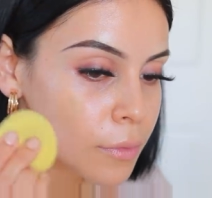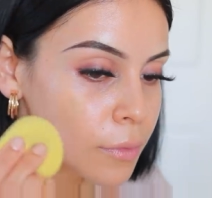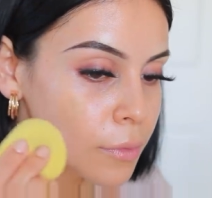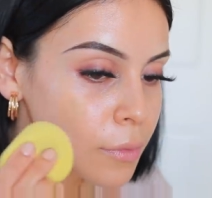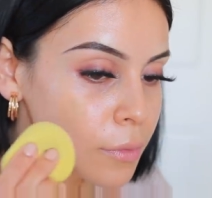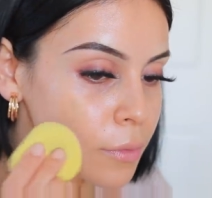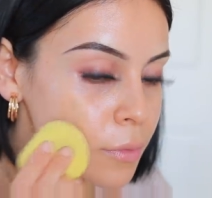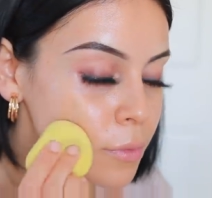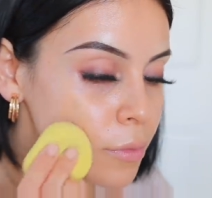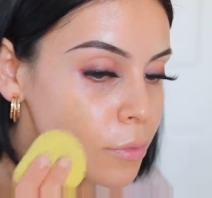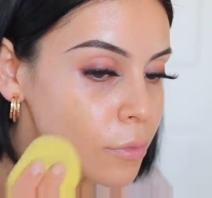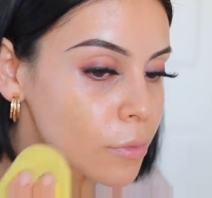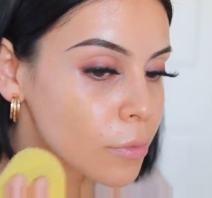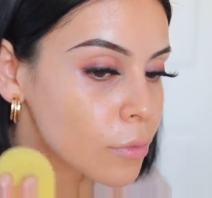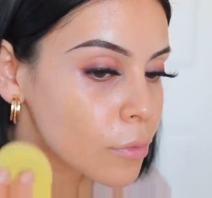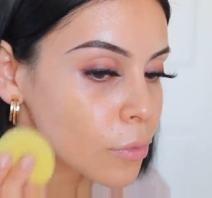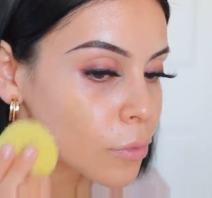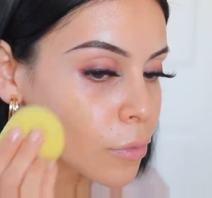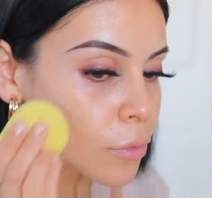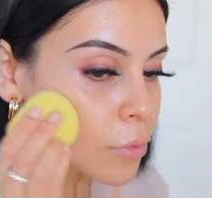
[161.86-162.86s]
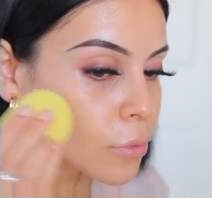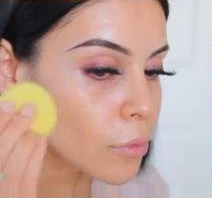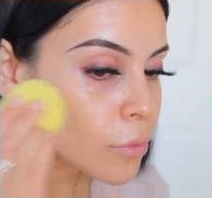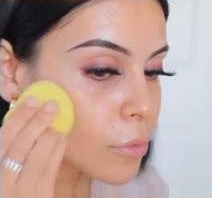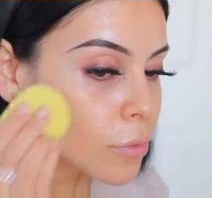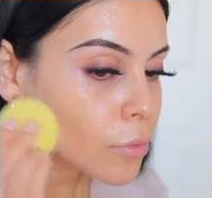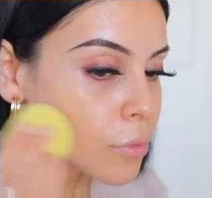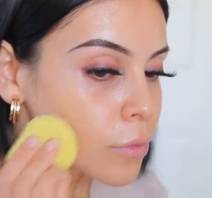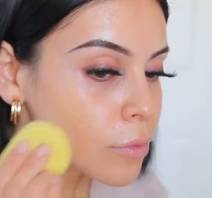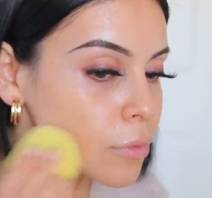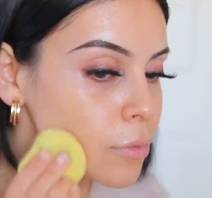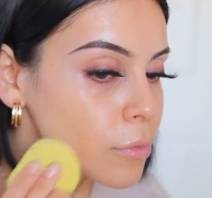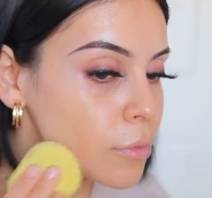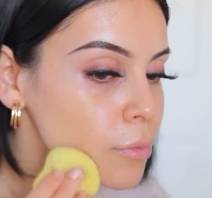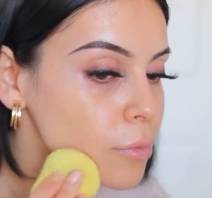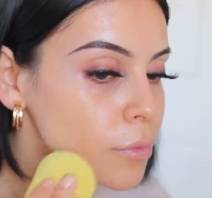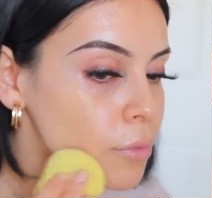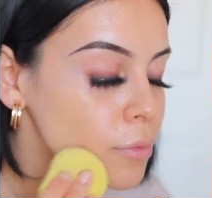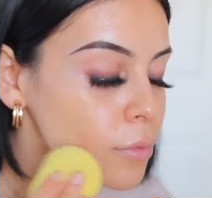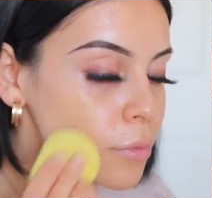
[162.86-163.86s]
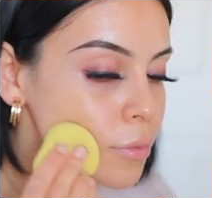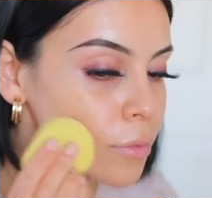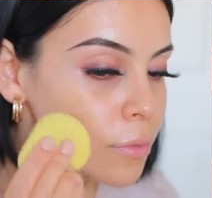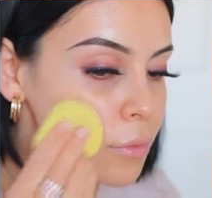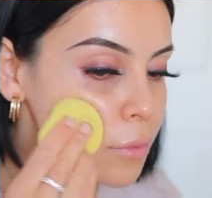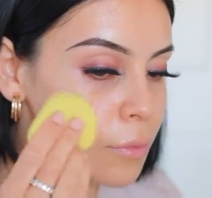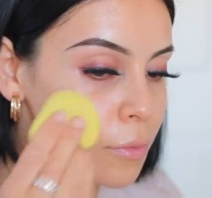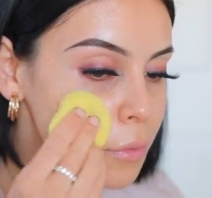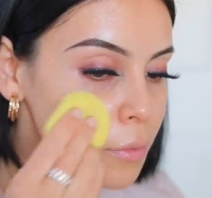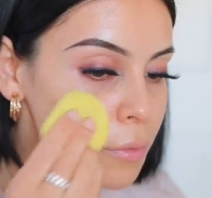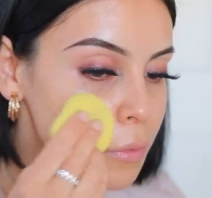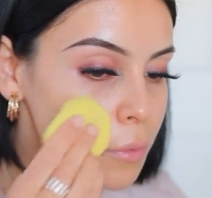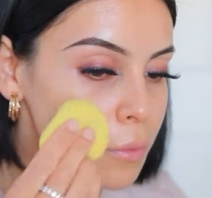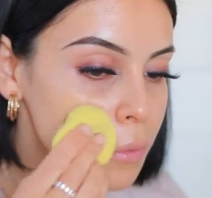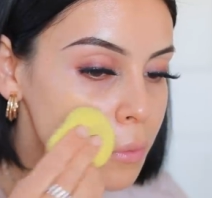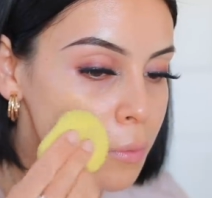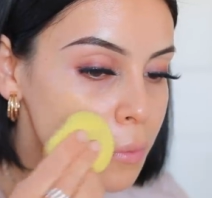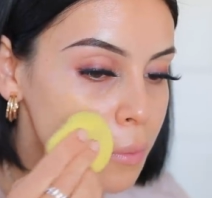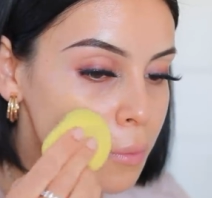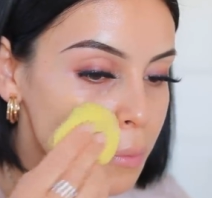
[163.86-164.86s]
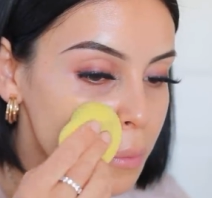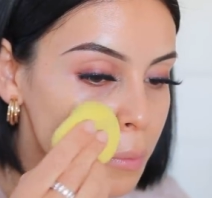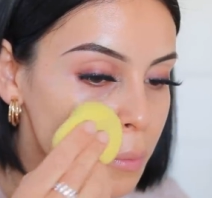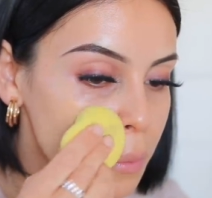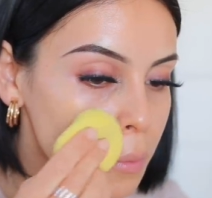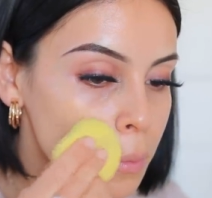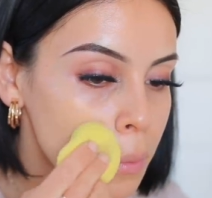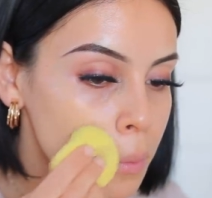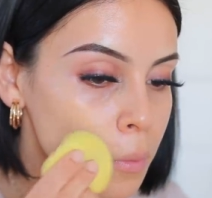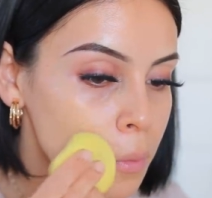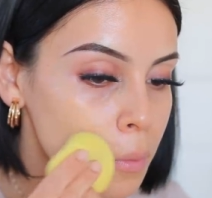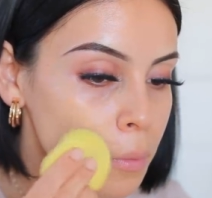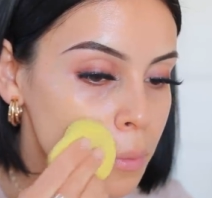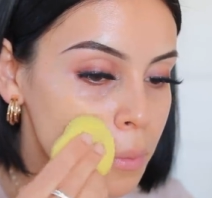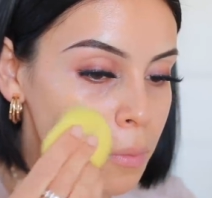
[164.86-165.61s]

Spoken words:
(silence)